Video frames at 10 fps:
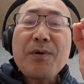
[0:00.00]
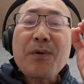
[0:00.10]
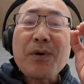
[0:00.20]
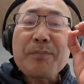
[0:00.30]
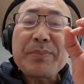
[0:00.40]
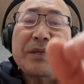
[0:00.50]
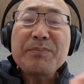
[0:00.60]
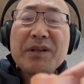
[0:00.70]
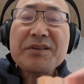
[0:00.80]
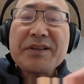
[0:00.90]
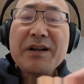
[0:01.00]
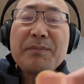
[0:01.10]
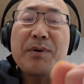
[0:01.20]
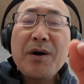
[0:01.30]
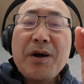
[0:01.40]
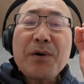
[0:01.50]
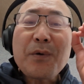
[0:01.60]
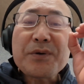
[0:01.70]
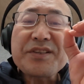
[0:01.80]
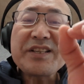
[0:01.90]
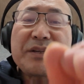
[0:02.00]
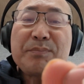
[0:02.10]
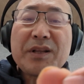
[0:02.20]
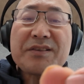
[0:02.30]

or B+ setup, or C+